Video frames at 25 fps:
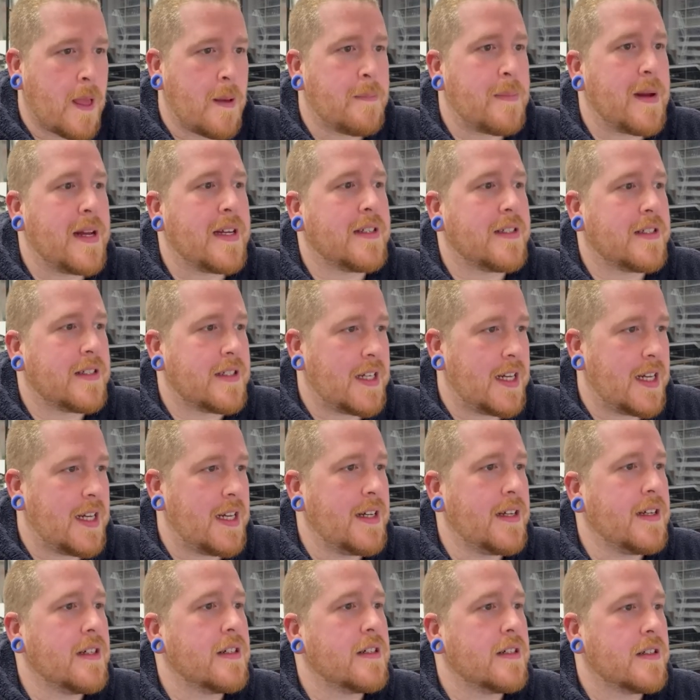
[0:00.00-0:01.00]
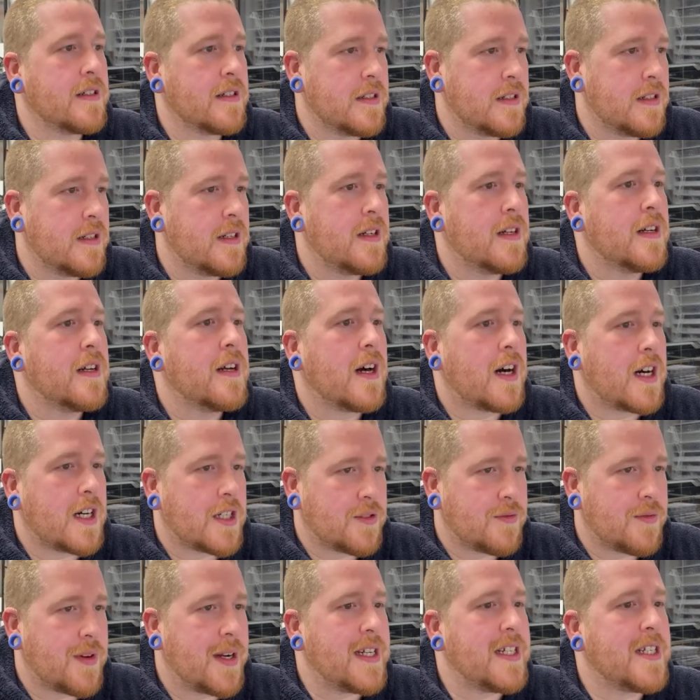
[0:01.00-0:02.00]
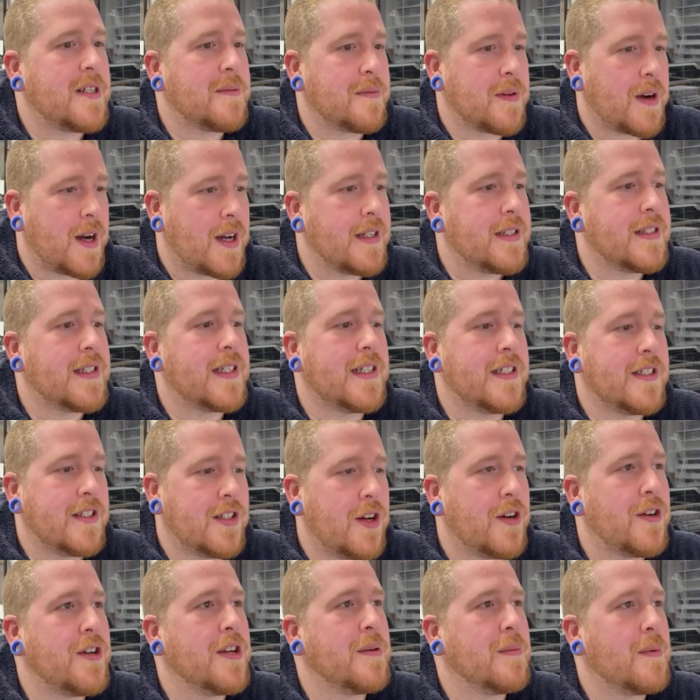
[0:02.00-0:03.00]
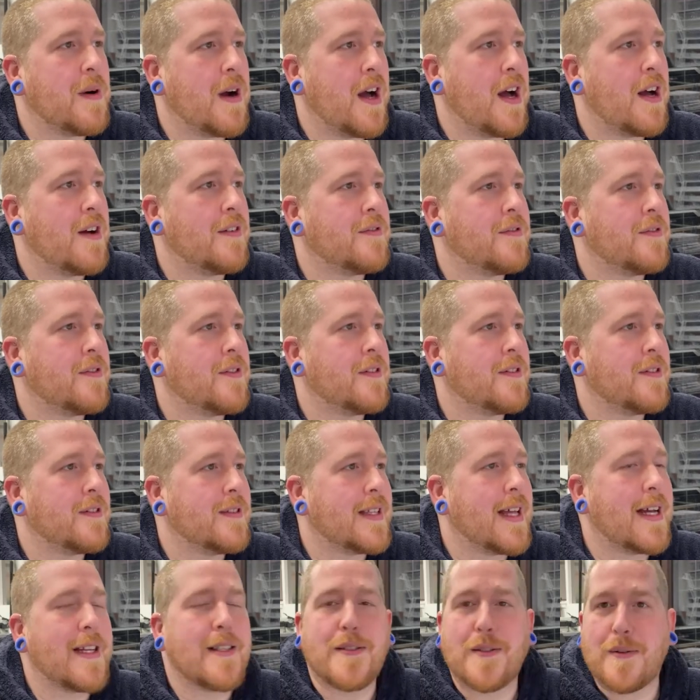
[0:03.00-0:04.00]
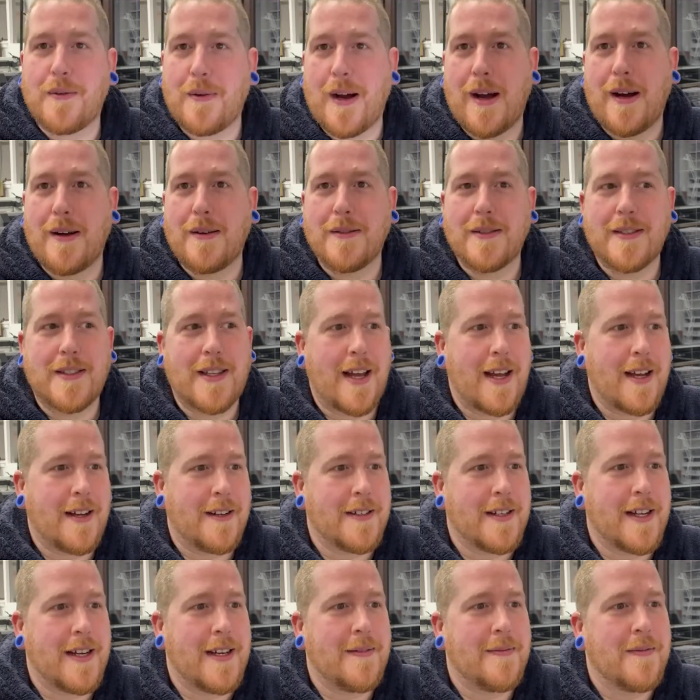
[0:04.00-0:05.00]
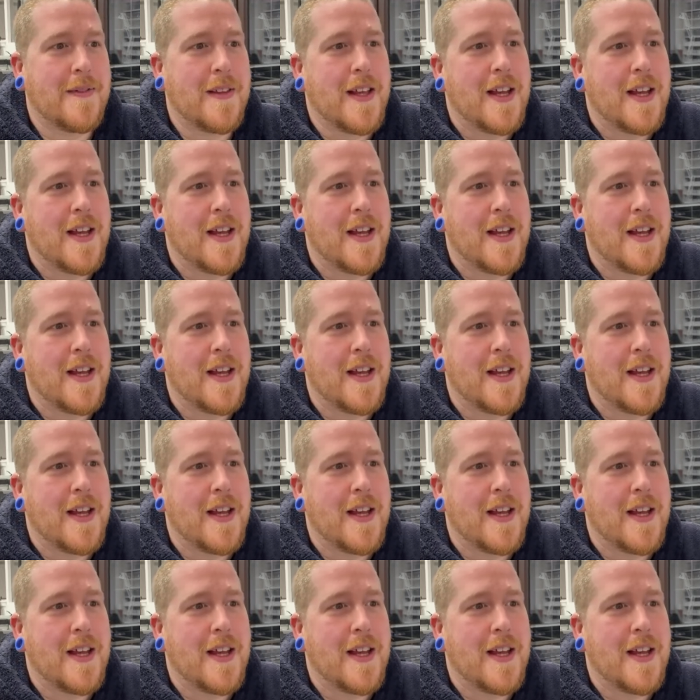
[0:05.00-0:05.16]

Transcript: Bestie, I'd raise your prices, know your worth. That's all I'll say on it.